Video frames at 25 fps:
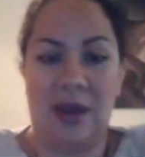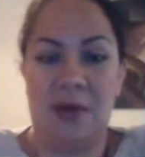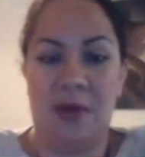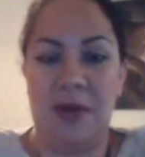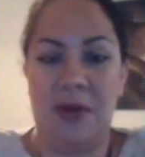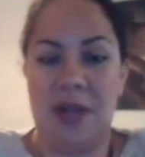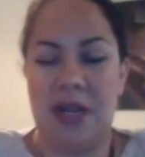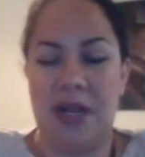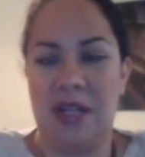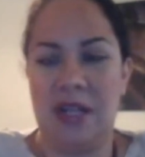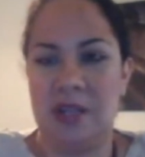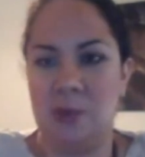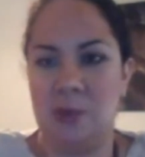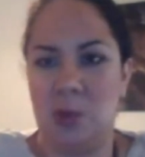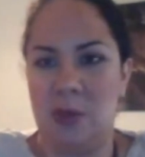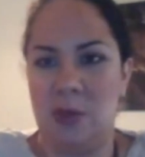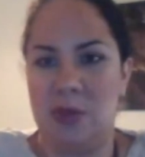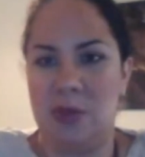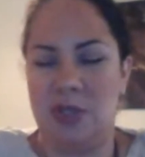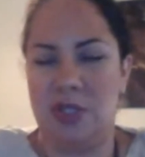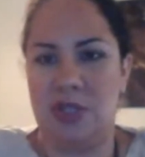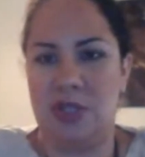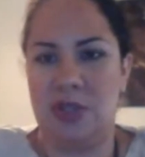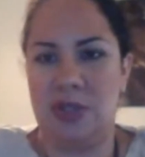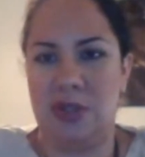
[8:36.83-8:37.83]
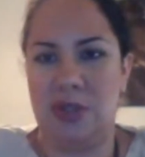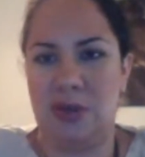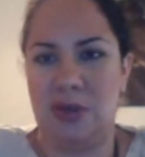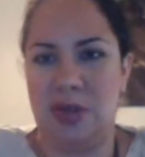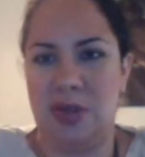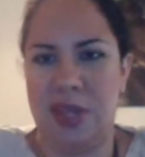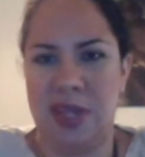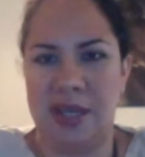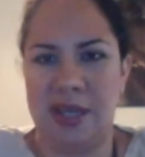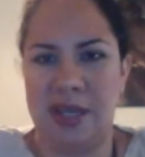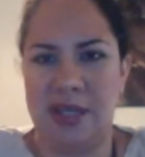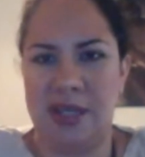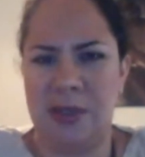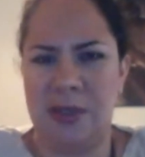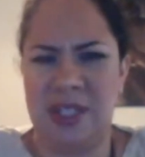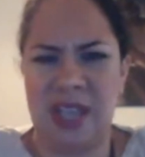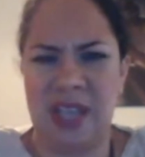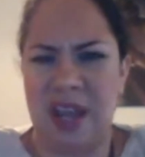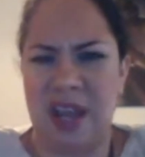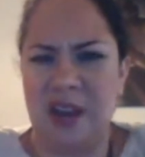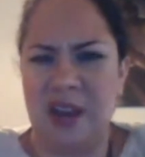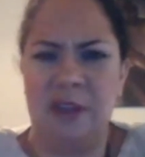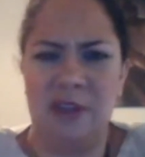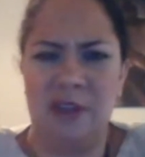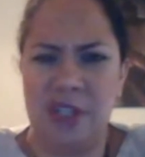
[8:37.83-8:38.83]
I don't need his permission to do things. And
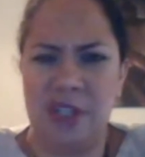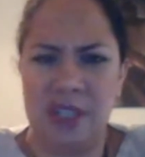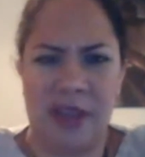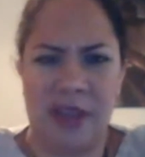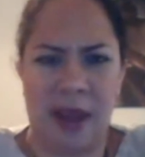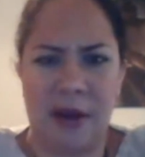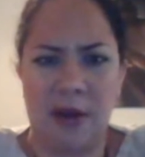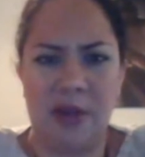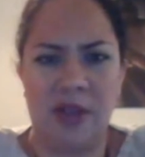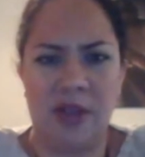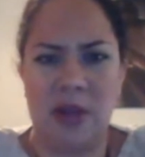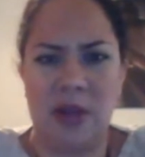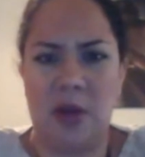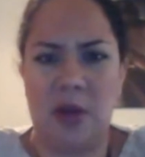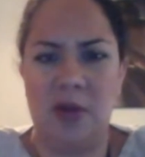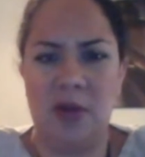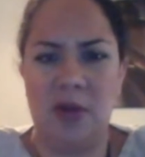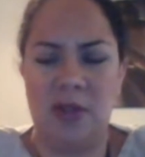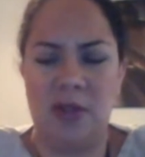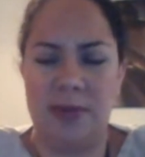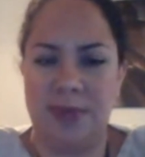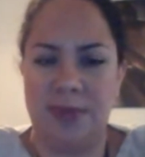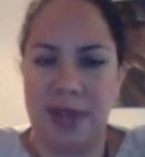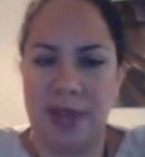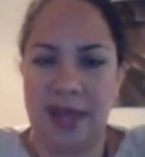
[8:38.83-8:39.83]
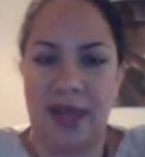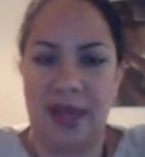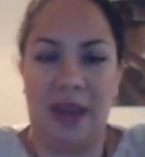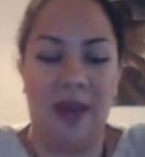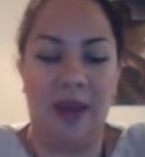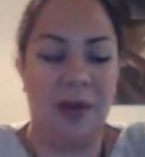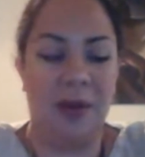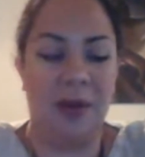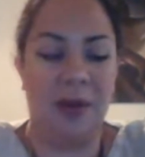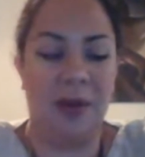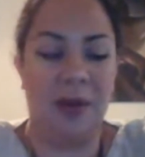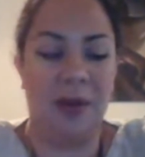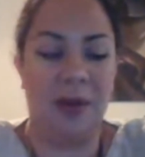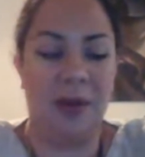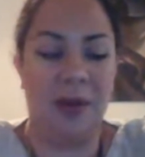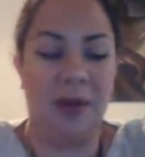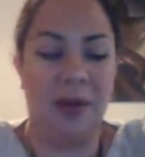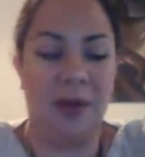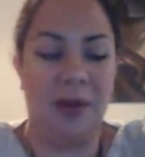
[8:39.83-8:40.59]
it's kind of just how it's always been.